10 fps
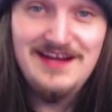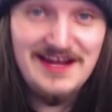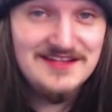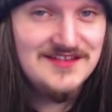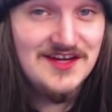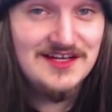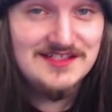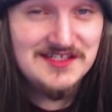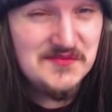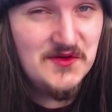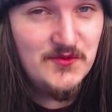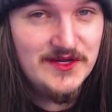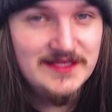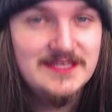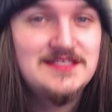Hey, it's Yazi. It's been a
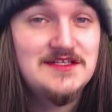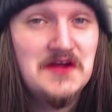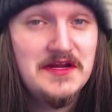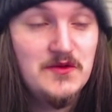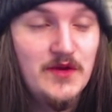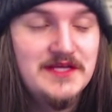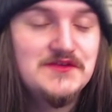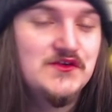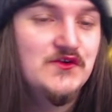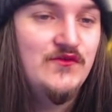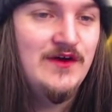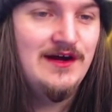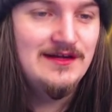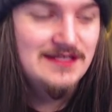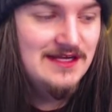really exciting week so
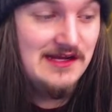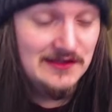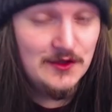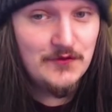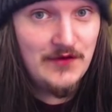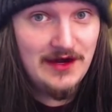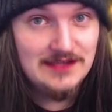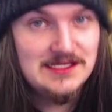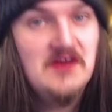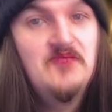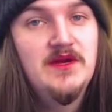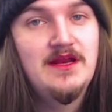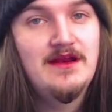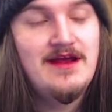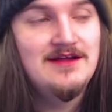far. A lot of cards have been
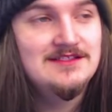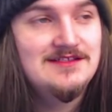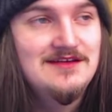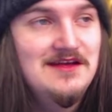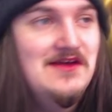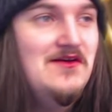announced.